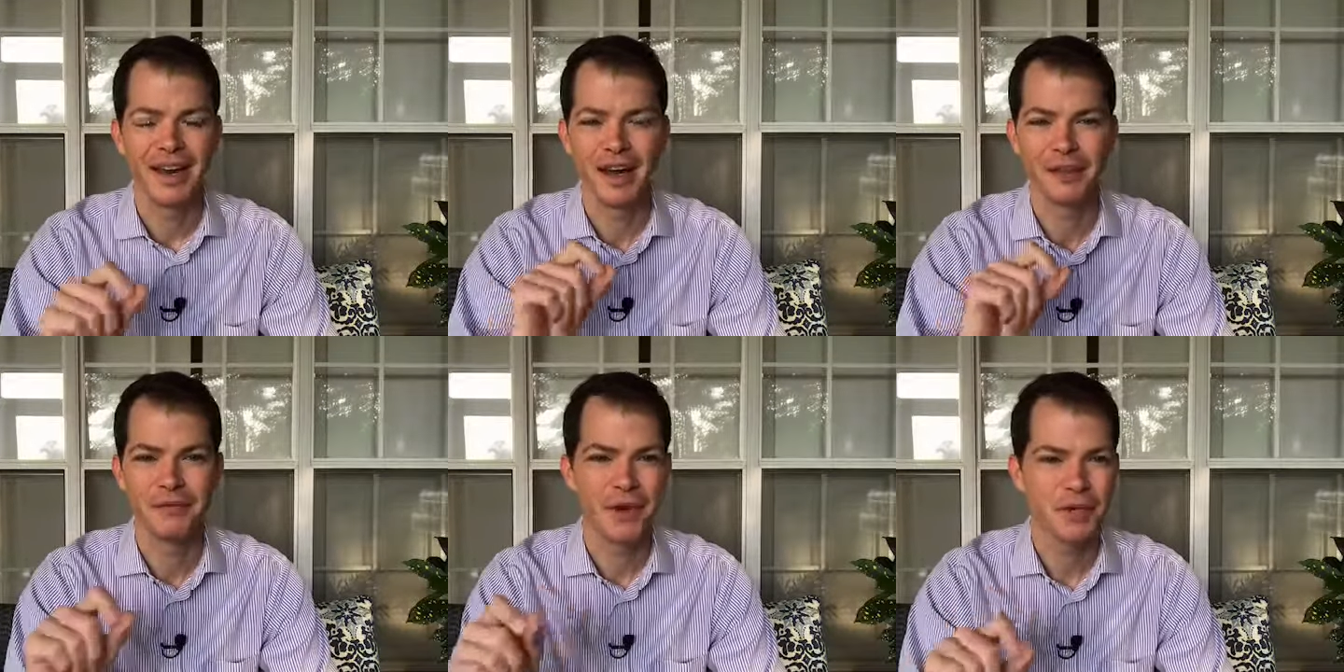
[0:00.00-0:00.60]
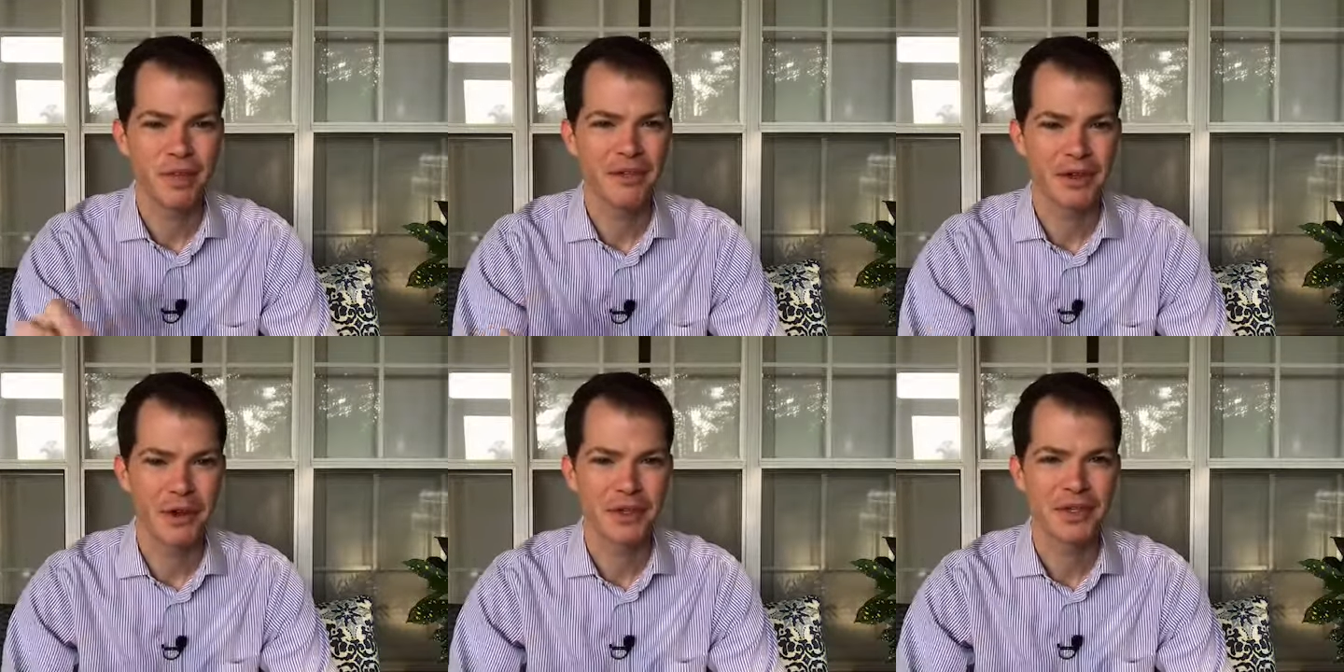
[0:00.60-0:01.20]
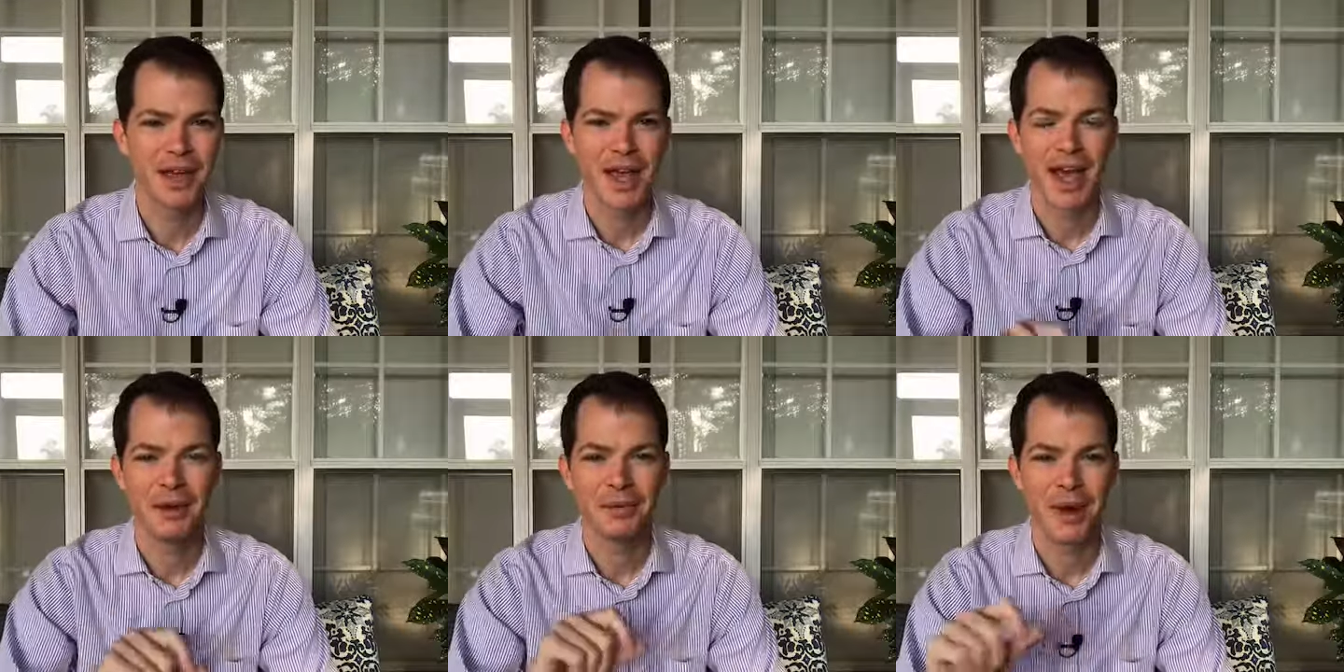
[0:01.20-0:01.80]
uh, verse by verse.
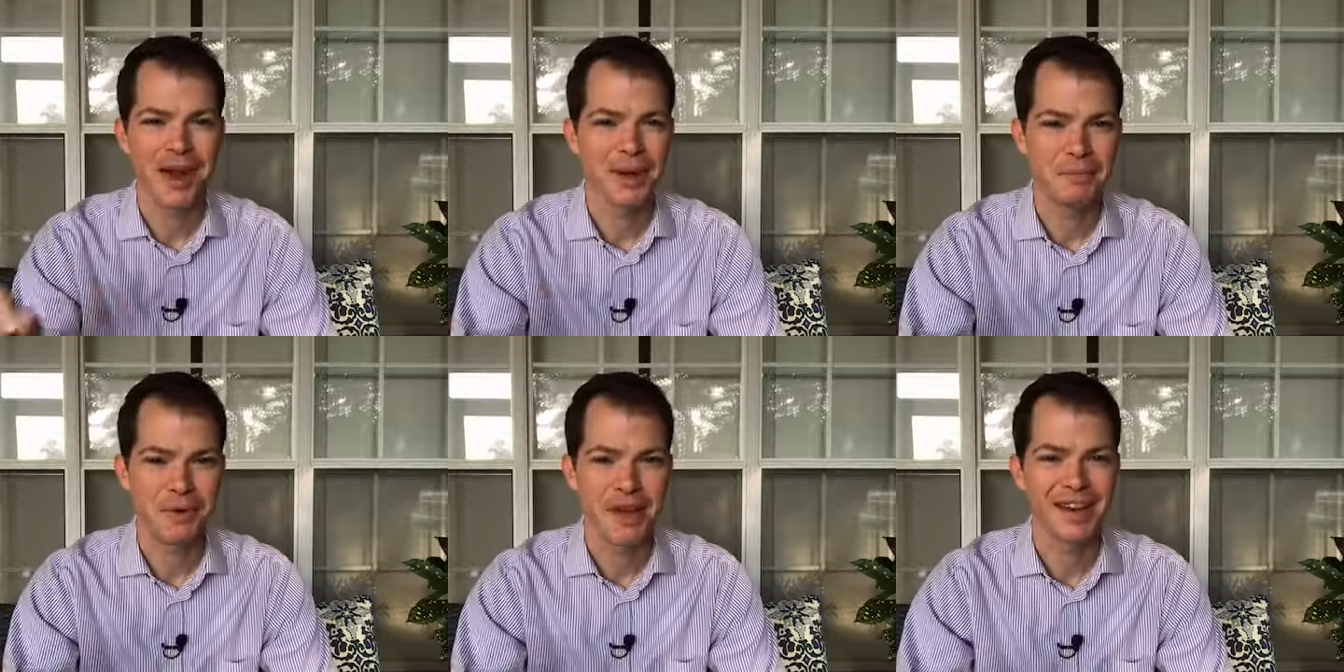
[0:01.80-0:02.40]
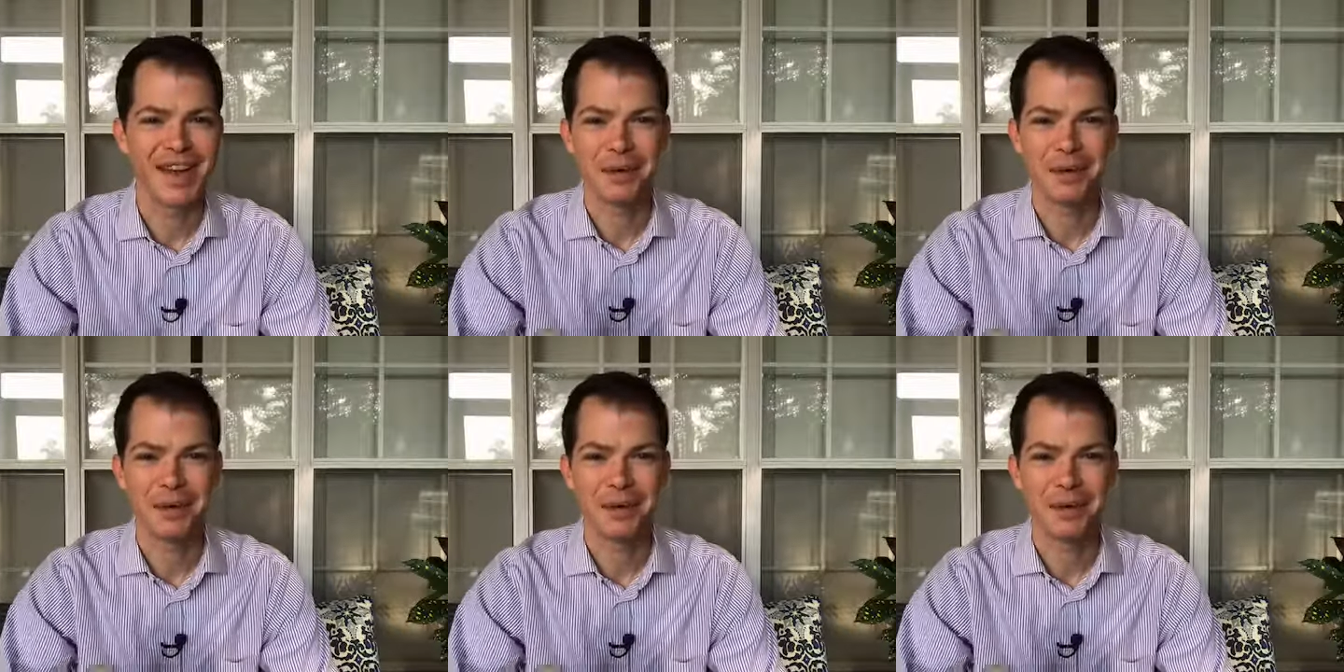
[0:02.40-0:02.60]
I would write it in print.